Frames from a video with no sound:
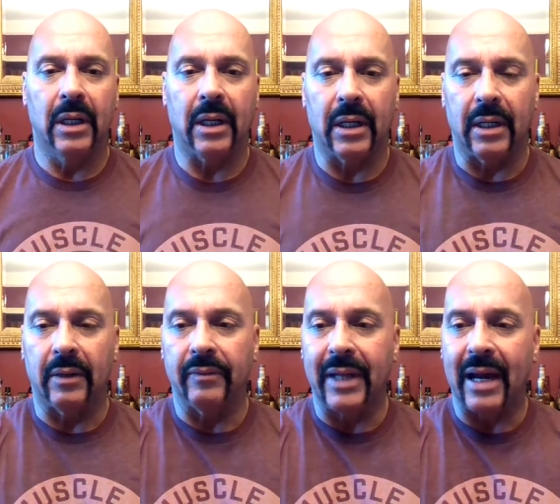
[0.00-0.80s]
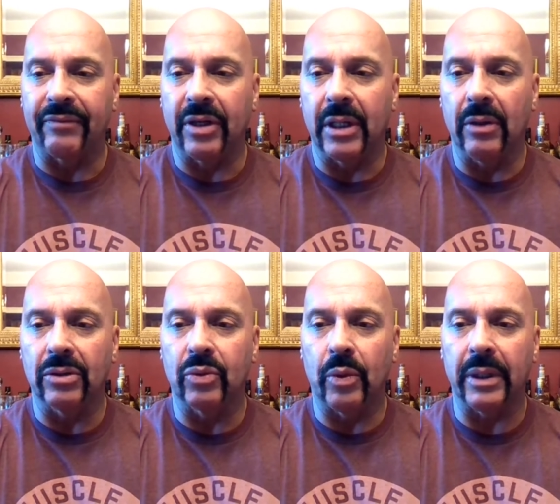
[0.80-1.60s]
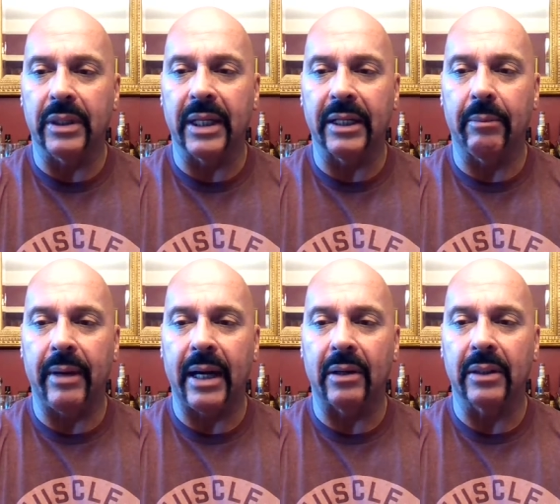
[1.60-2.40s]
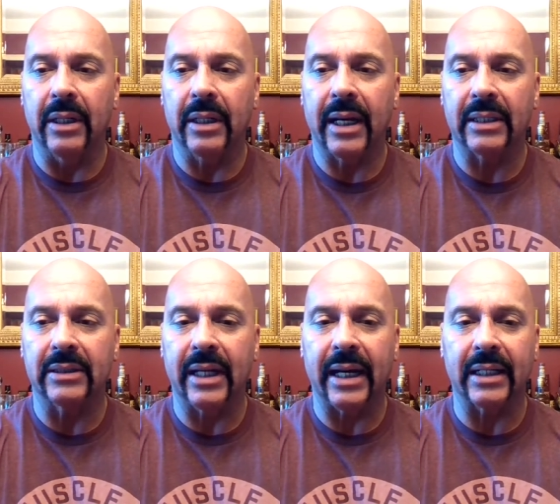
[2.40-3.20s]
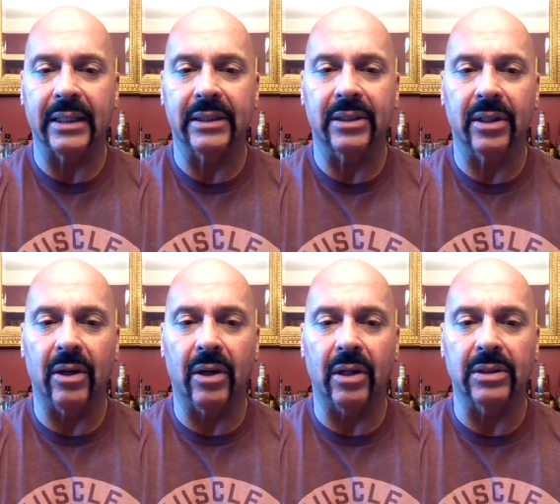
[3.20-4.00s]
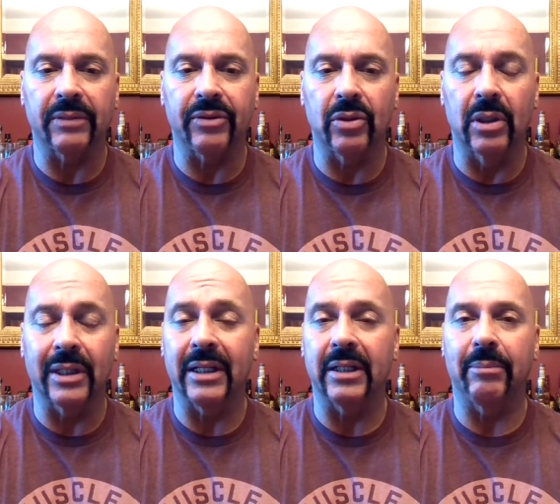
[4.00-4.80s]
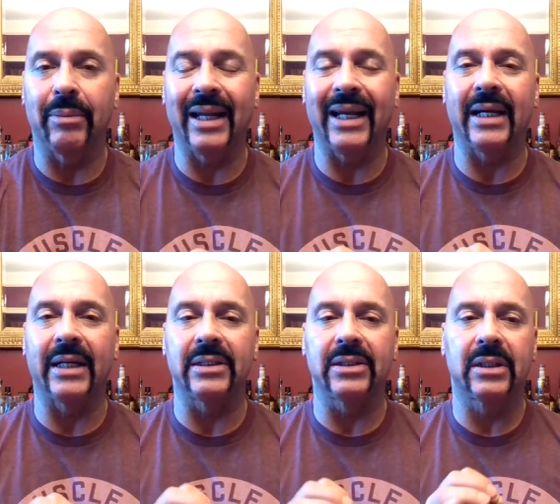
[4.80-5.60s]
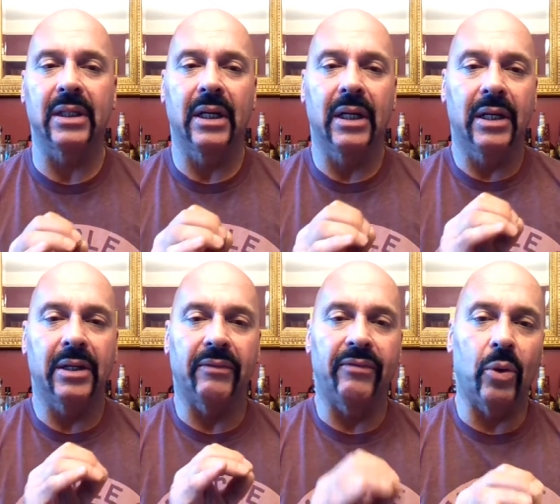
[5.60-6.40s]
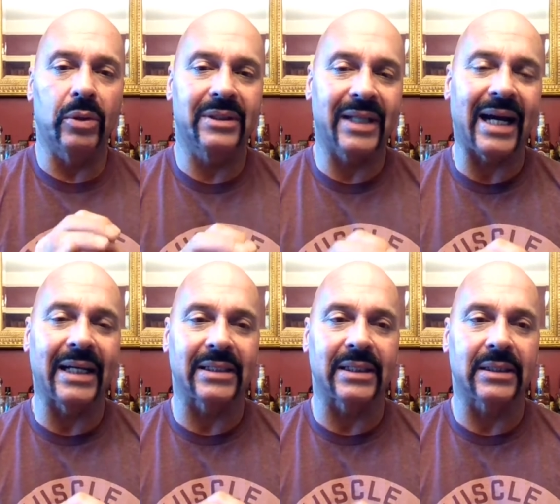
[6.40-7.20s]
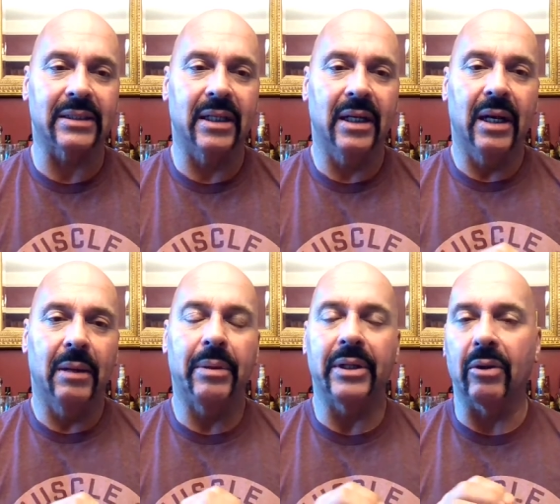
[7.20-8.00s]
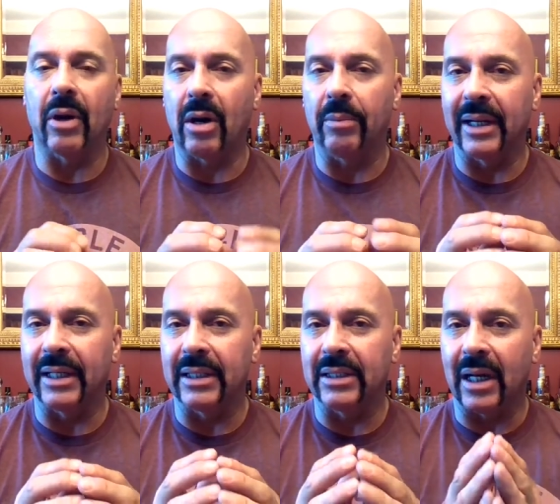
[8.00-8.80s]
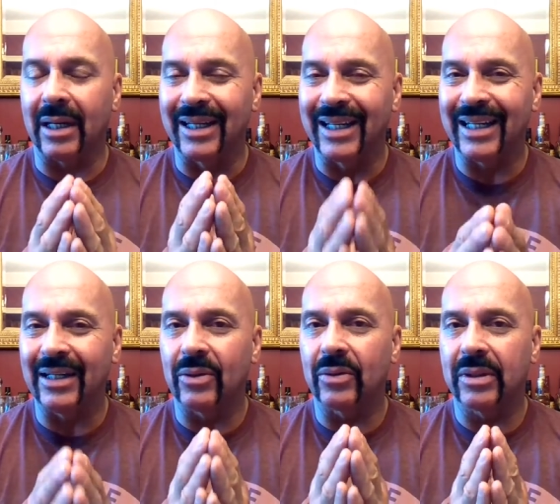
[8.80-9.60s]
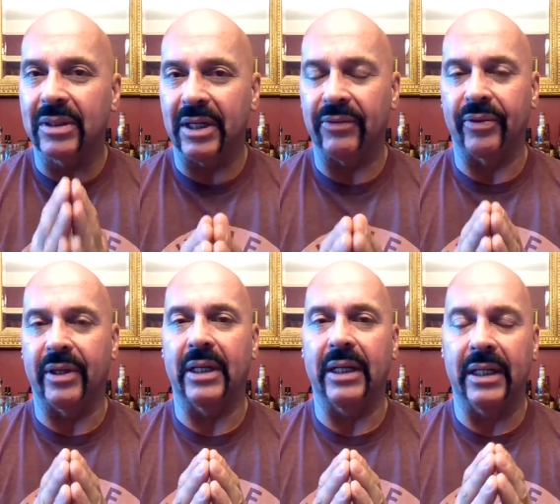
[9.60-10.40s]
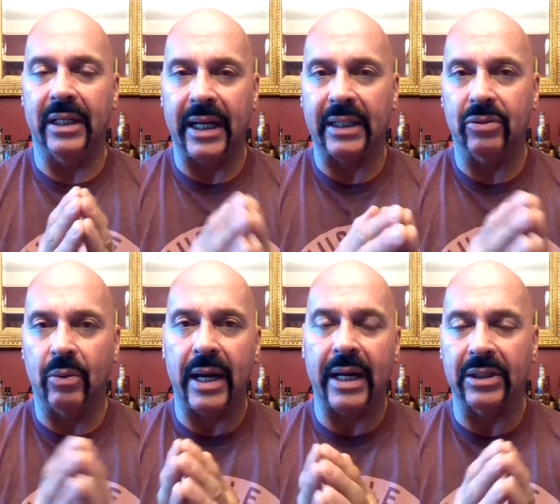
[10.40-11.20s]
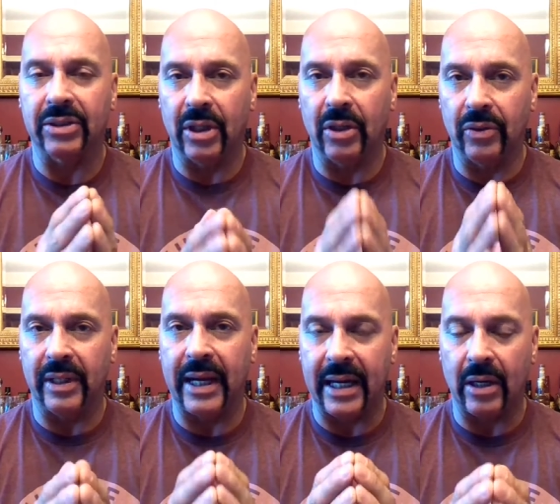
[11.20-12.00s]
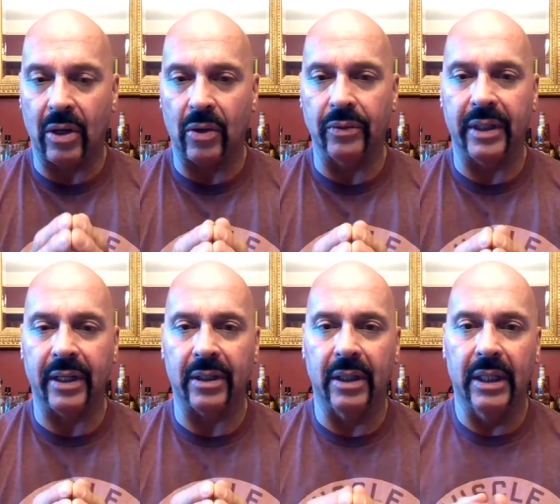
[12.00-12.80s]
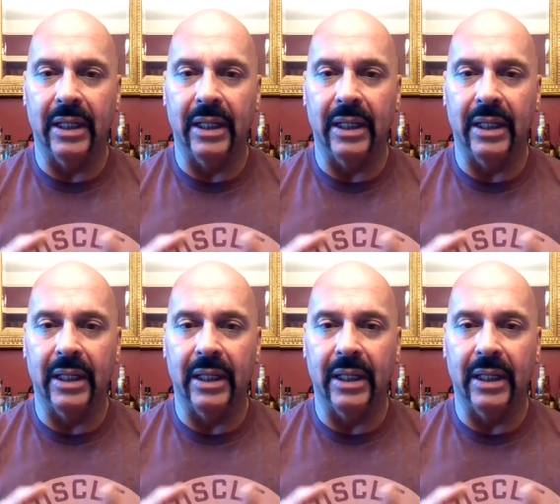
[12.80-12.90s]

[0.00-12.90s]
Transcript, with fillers: Uh, now, if you notice one thing about Casdagli cigars, if you look at the blends, there are four sizes but they're all blended a little differently. And that's why I showed that on there.